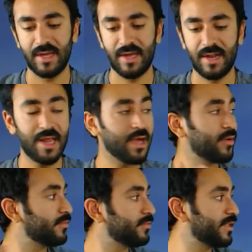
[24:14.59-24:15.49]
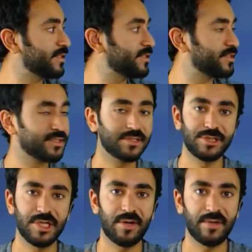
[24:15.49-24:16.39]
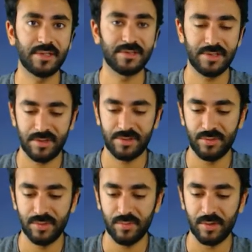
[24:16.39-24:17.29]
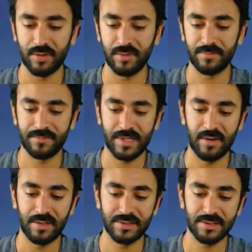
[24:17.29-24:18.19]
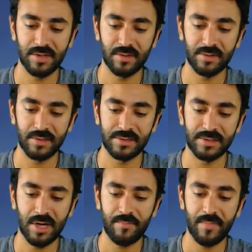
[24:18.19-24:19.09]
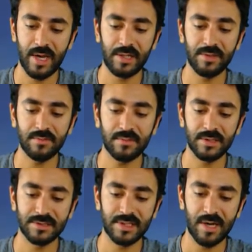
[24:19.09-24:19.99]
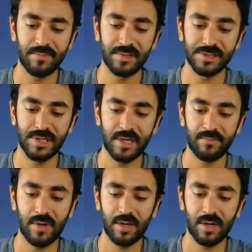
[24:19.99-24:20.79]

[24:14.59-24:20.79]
And now let's share it to the world. Now let's go to the top menu. Let's tap the share